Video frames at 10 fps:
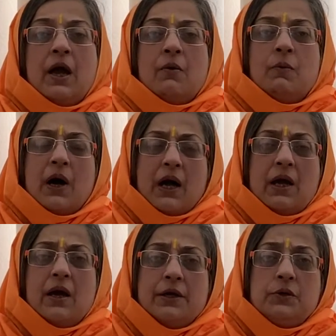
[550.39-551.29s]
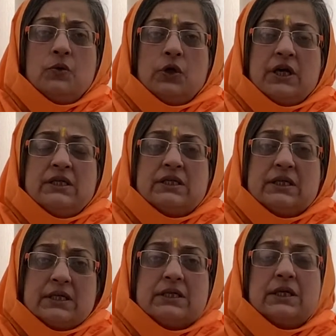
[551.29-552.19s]
Why are you
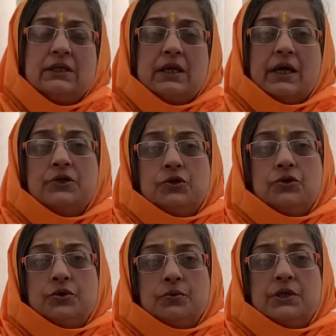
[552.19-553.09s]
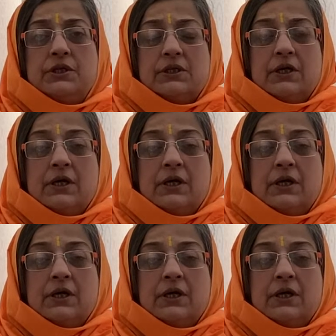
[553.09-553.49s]
insisting that I should do it?